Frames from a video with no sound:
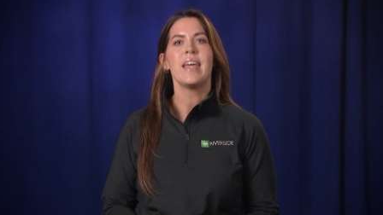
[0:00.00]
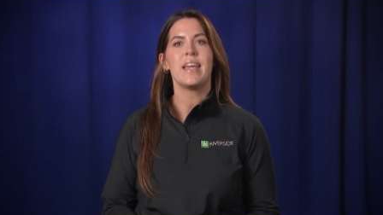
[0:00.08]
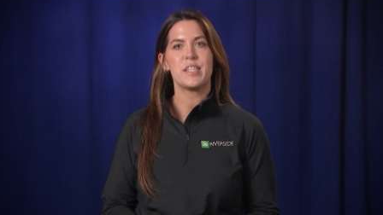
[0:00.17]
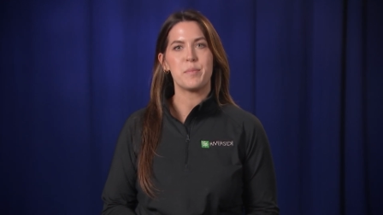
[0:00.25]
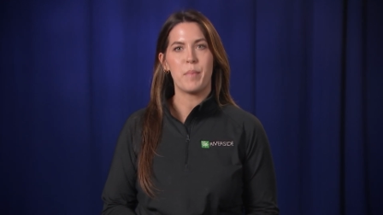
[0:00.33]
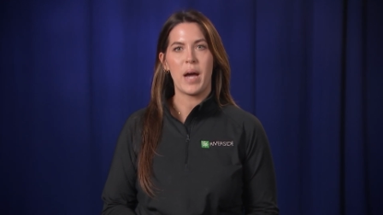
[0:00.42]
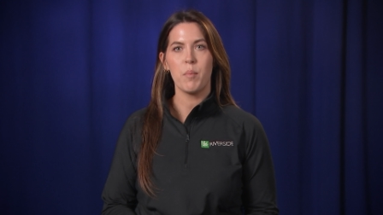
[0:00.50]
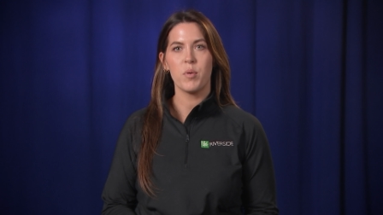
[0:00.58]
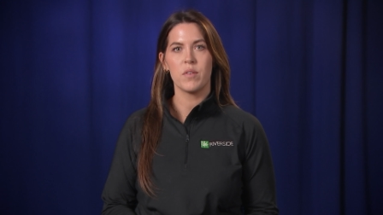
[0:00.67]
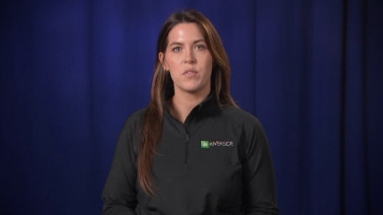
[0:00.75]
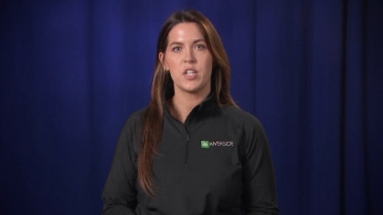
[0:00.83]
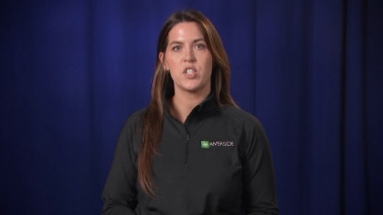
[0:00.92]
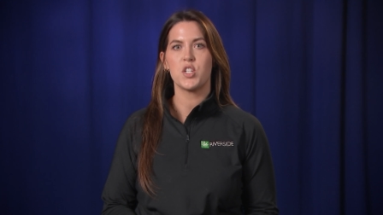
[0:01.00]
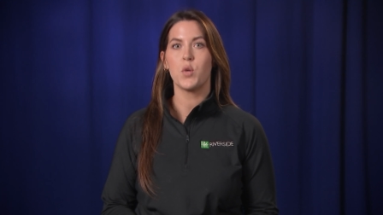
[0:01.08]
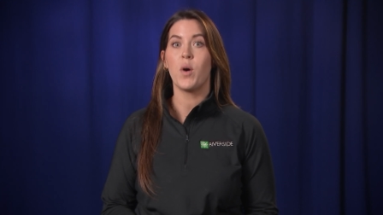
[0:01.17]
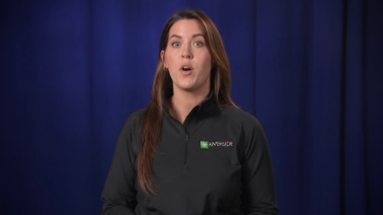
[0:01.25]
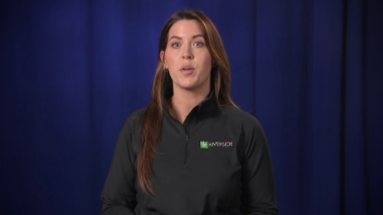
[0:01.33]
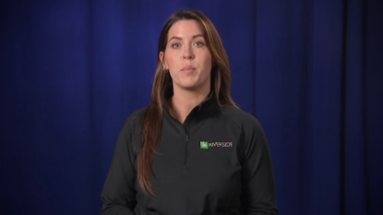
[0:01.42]
it's my privilege to
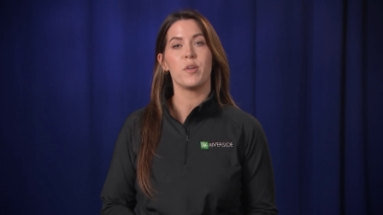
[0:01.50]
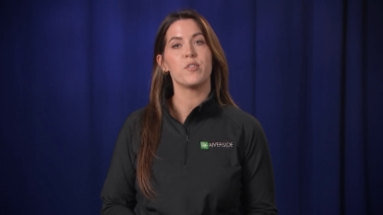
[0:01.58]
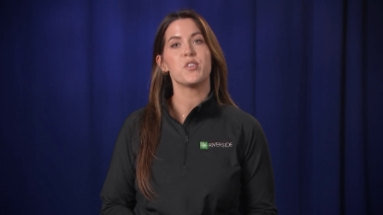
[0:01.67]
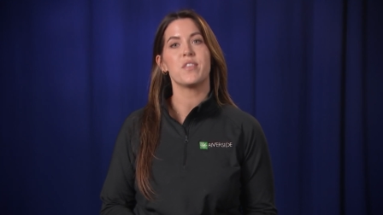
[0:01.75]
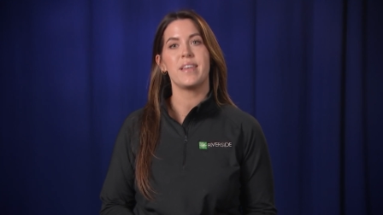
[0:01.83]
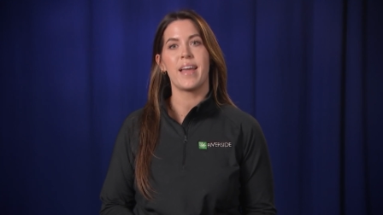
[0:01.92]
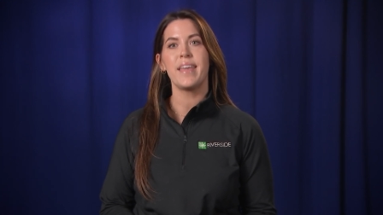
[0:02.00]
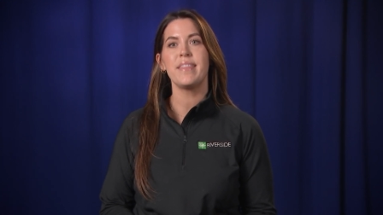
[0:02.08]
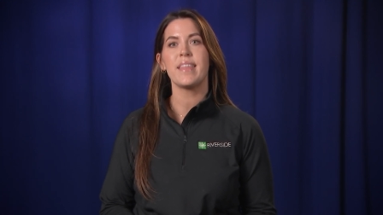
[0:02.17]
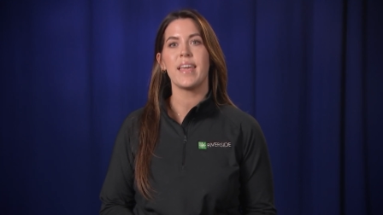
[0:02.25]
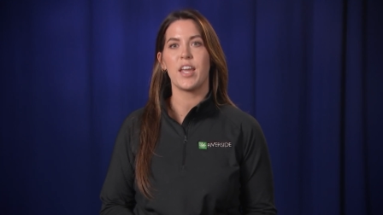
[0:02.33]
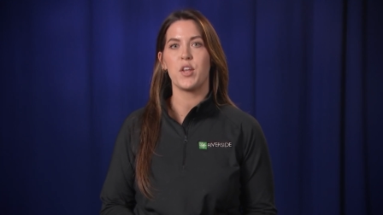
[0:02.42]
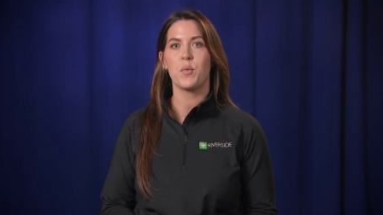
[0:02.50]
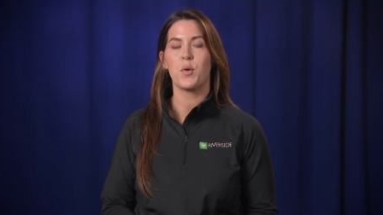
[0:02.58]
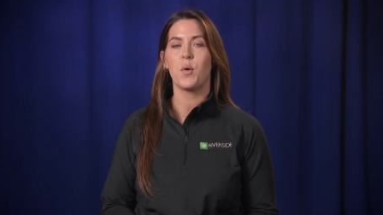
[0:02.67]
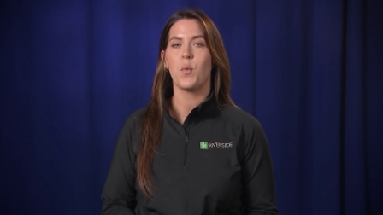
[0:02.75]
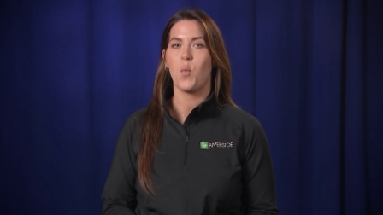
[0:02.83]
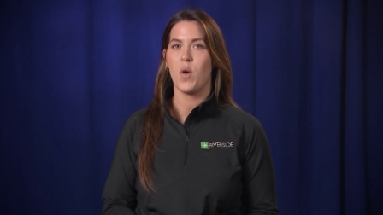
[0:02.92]
welcome you to the 9th
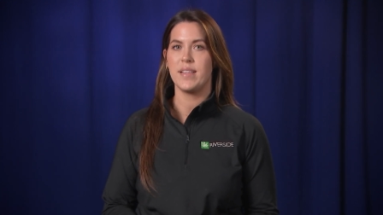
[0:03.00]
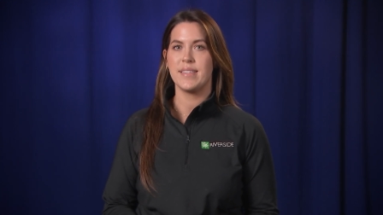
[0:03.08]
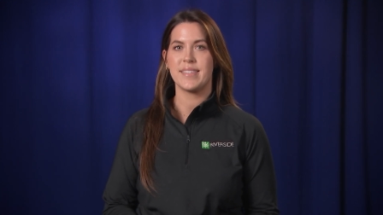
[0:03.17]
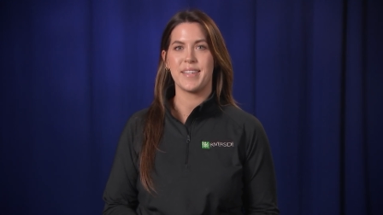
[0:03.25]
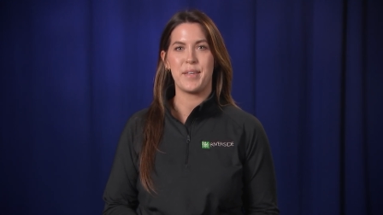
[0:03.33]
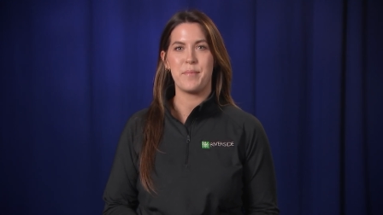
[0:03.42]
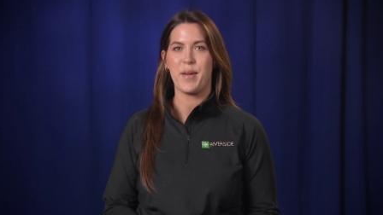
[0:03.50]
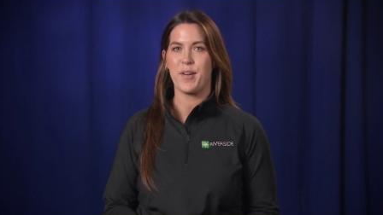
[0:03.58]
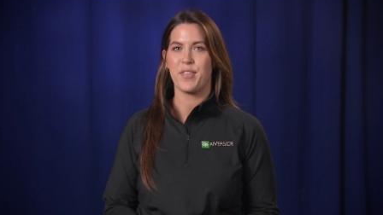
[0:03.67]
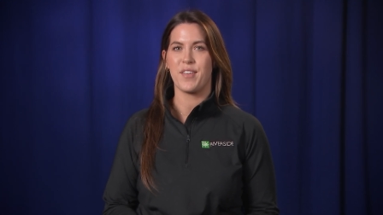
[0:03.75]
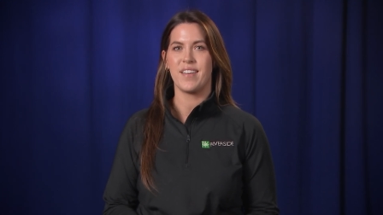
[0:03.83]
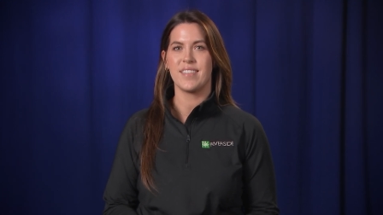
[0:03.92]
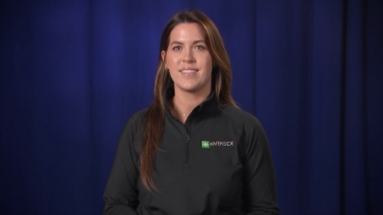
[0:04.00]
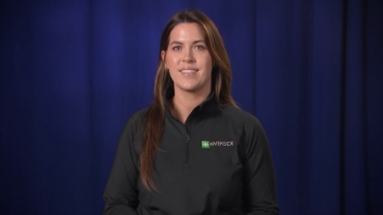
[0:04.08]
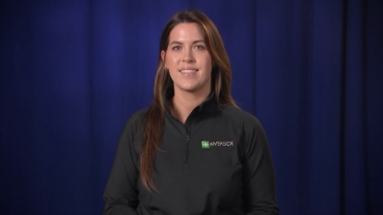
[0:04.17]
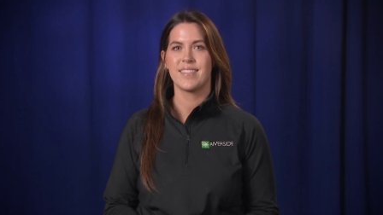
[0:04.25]
annual One City Marathon.